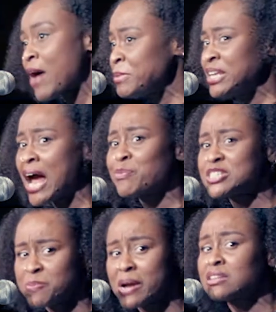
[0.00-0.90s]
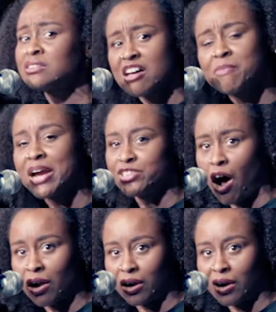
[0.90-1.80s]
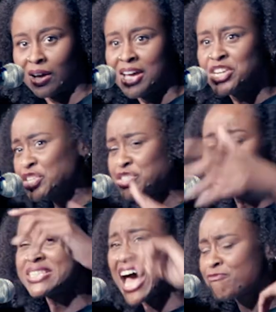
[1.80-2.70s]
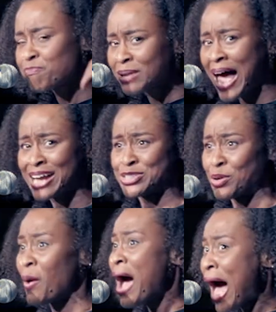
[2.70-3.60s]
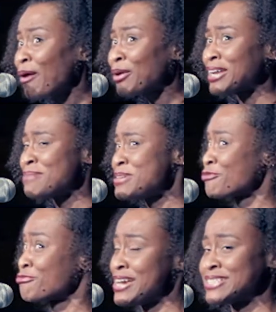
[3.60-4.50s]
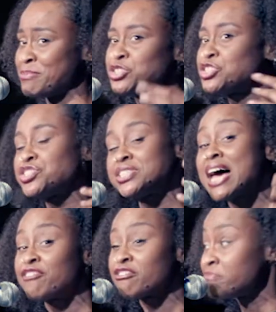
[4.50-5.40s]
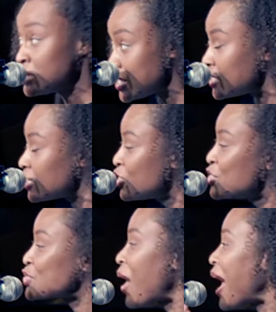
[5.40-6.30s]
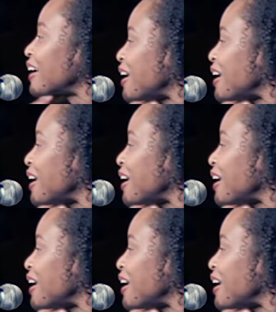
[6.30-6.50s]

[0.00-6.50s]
I mean, I respect and love my daughter. Shit, she's half black, so how can I be a race? I mean, she's half of me, so how can